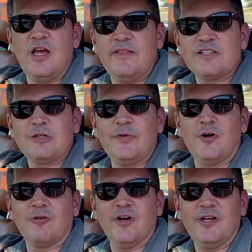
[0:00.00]
And that's going to be
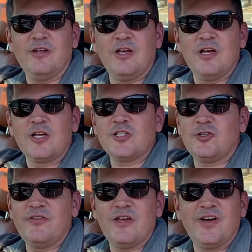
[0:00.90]
all right, because they'll
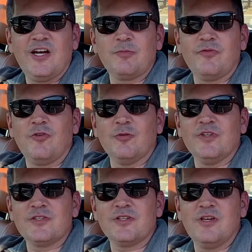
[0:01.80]
even have higher
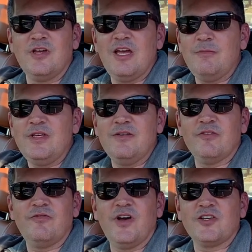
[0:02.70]
performance and be
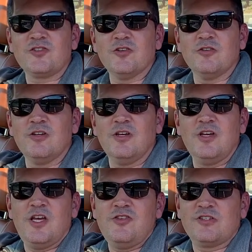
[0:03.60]
even faster
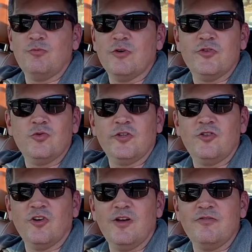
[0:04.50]
and just more of a joy to
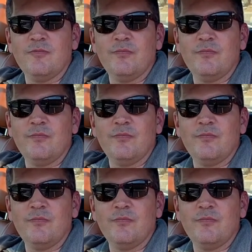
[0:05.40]
drive.